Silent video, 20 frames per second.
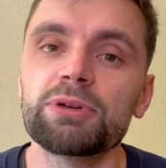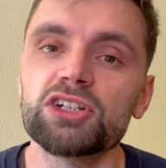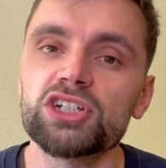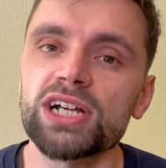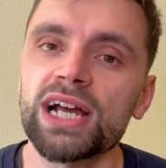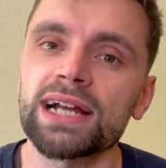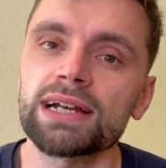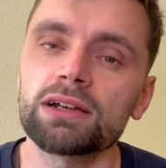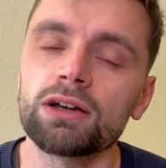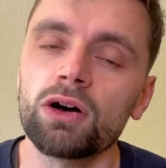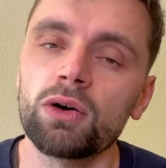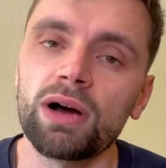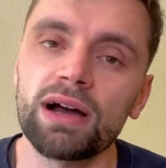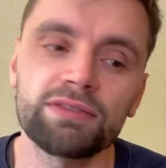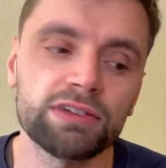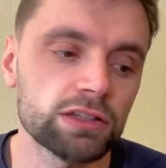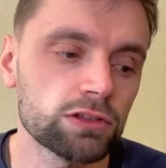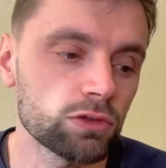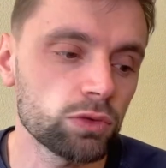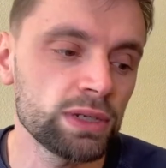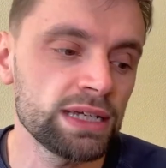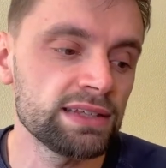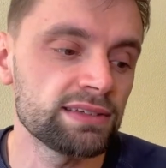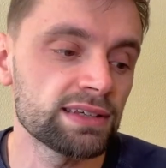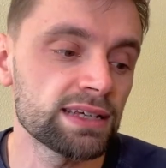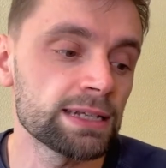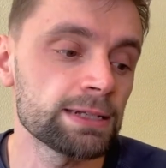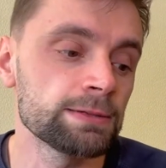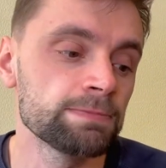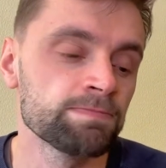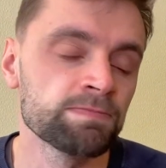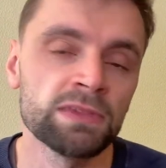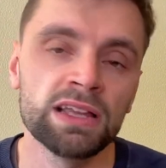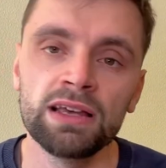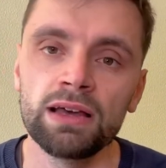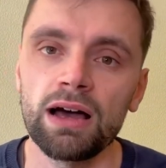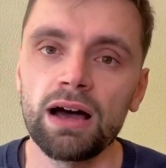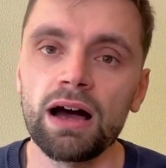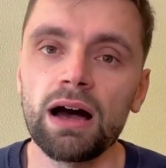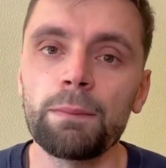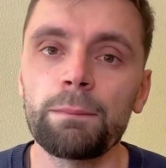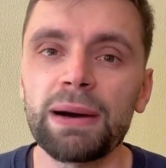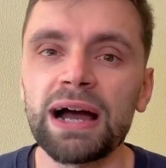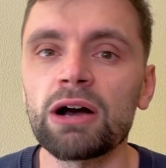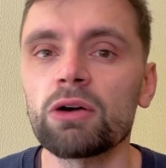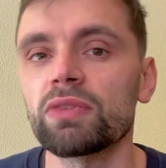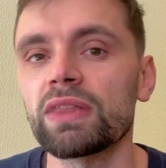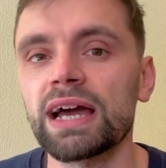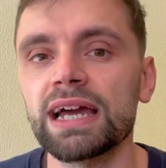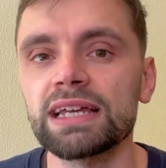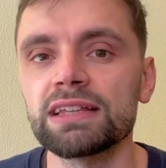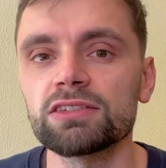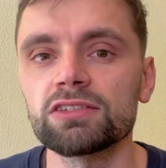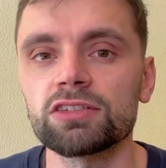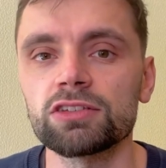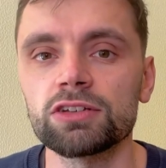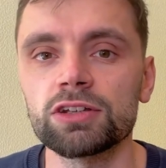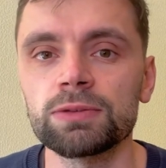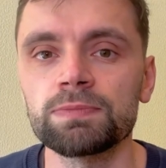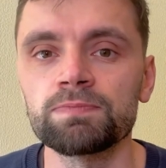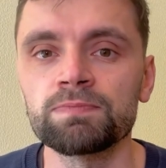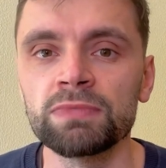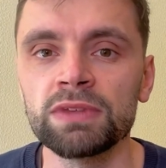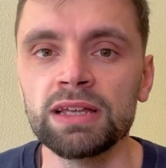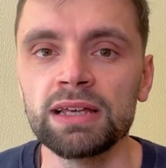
and Jack Nowell, having tweeted about that incident,